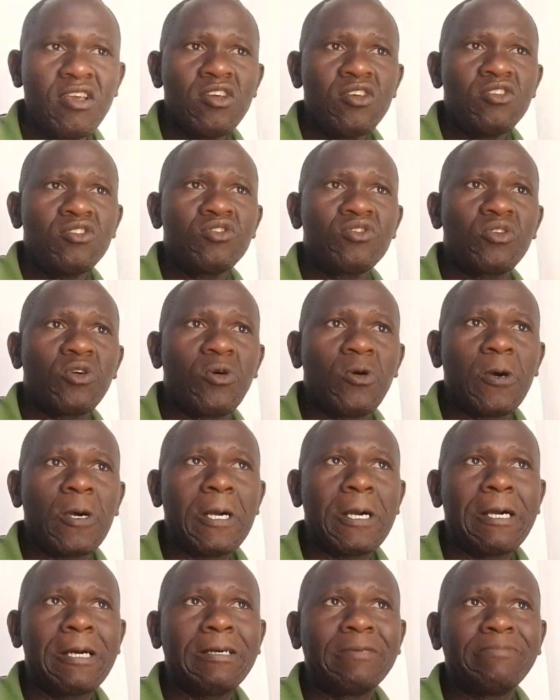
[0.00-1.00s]
So
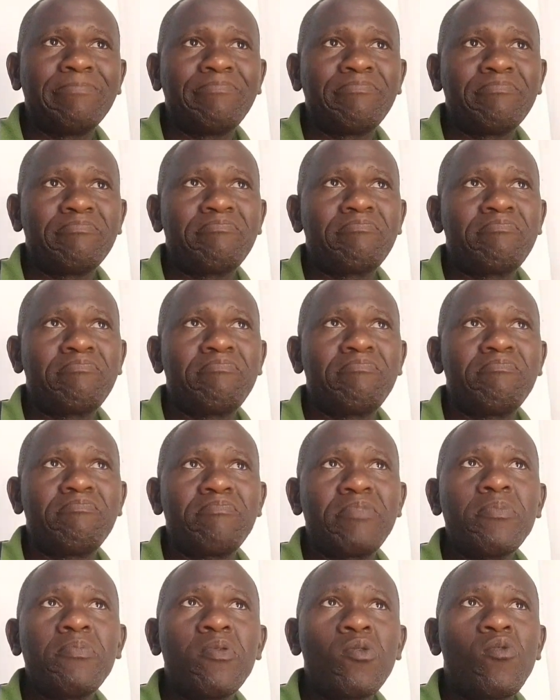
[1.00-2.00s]

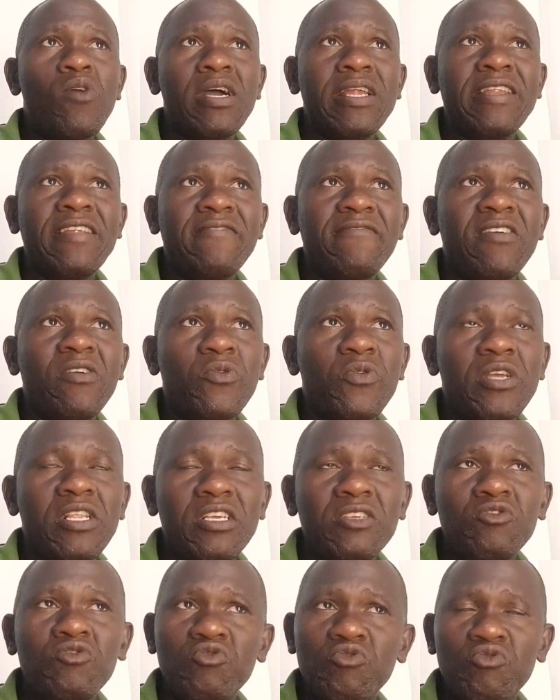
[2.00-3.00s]
people were never willing
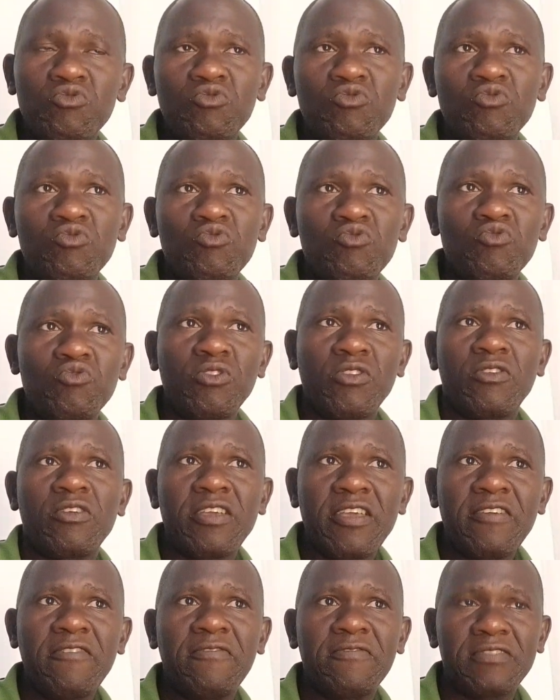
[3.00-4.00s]
to
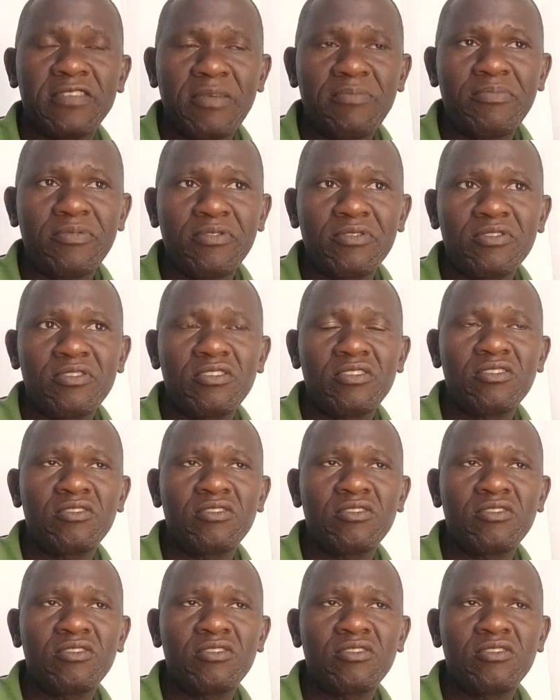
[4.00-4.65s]
give support,